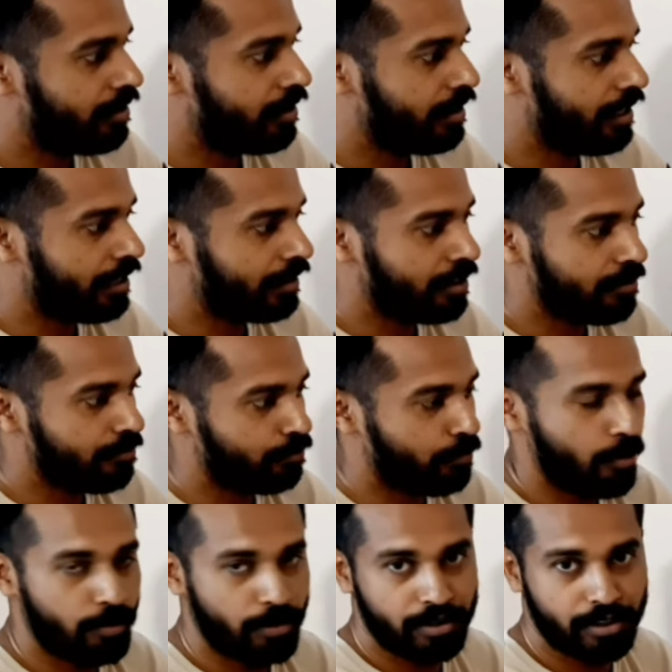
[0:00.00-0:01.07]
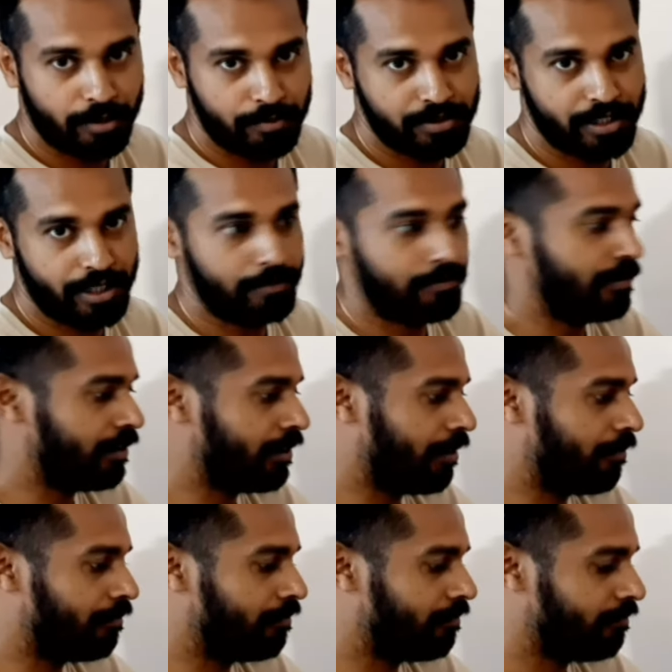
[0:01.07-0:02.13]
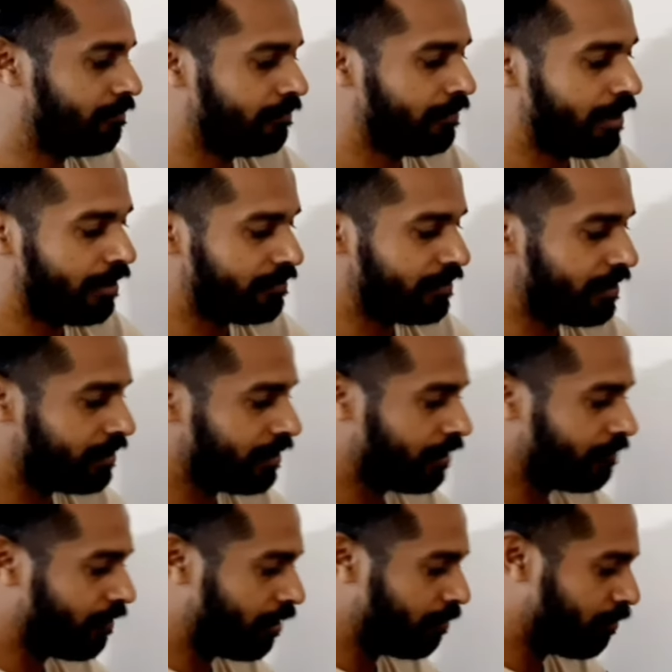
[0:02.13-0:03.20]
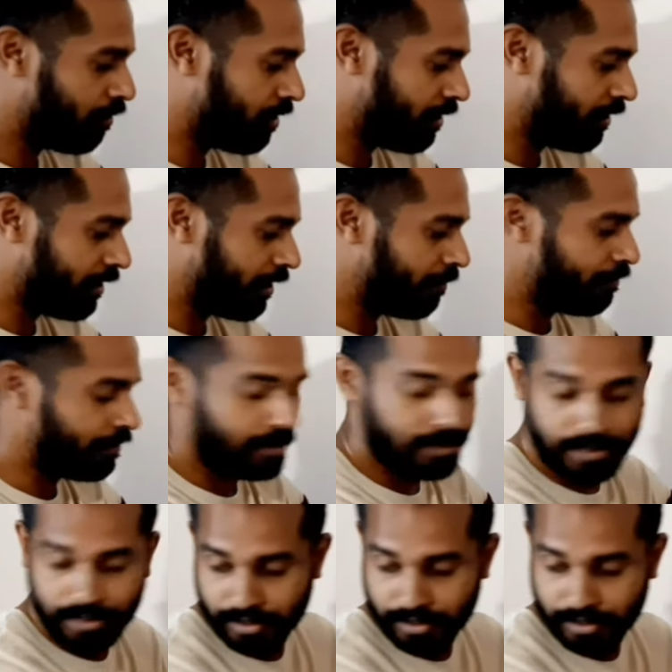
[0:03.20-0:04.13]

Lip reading: like a popcorn cup shape will come. I've just cut one more and kept.